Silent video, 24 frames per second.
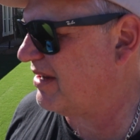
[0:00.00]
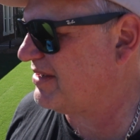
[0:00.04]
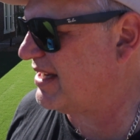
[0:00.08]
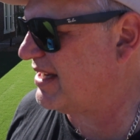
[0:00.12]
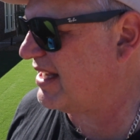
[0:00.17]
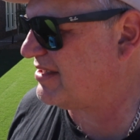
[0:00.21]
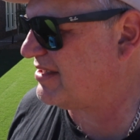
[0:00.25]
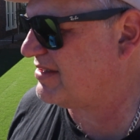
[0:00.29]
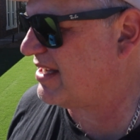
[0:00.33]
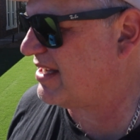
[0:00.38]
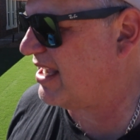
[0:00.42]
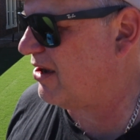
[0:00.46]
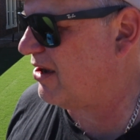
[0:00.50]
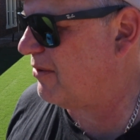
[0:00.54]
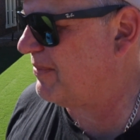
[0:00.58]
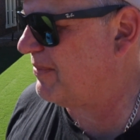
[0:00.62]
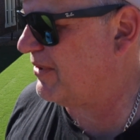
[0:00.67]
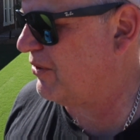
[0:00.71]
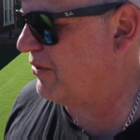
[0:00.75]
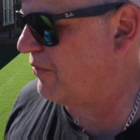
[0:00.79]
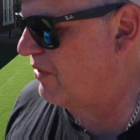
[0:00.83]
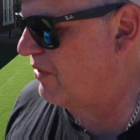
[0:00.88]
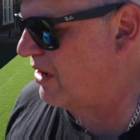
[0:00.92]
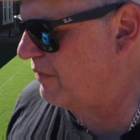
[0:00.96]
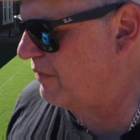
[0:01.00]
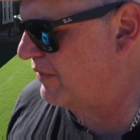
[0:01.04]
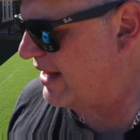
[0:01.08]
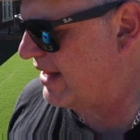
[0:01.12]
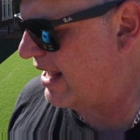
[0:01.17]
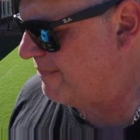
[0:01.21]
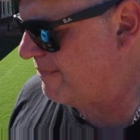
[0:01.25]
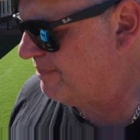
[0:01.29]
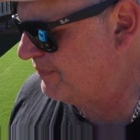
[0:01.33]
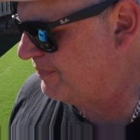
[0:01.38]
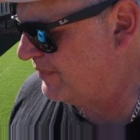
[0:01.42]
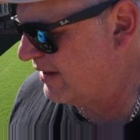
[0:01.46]
dare say I'll be all right with
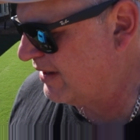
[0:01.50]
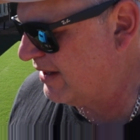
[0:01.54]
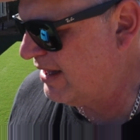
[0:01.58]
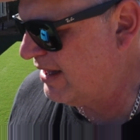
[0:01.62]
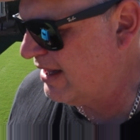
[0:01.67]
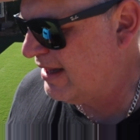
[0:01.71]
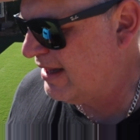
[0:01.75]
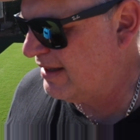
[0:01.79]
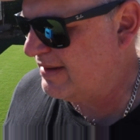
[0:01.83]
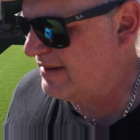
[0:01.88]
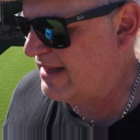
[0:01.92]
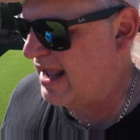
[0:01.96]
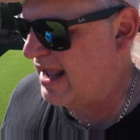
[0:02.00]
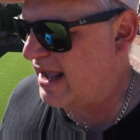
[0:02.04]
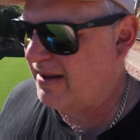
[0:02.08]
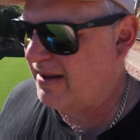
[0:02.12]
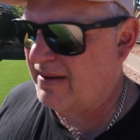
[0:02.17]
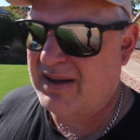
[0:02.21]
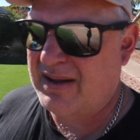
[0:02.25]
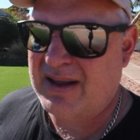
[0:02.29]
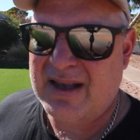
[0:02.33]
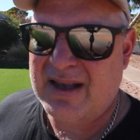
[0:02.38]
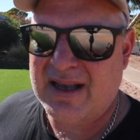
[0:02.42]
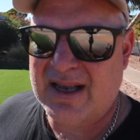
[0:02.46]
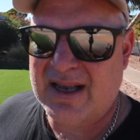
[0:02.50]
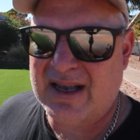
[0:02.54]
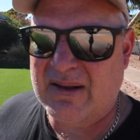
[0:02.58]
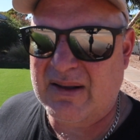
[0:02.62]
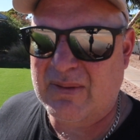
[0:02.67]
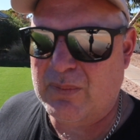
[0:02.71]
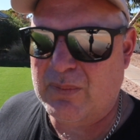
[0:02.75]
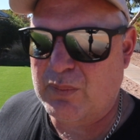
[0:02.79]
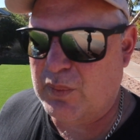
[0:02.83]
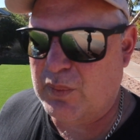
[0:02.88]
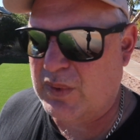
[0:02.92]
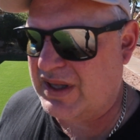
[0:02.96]
that. Now,
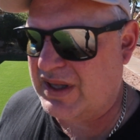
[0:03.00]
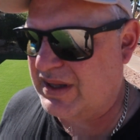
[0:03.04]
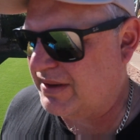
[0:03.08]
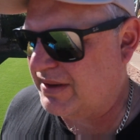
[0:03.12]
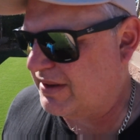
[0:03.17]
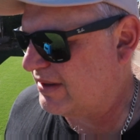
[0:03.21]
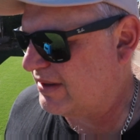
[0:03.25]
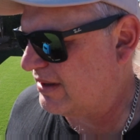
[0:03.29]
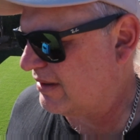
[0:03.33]
with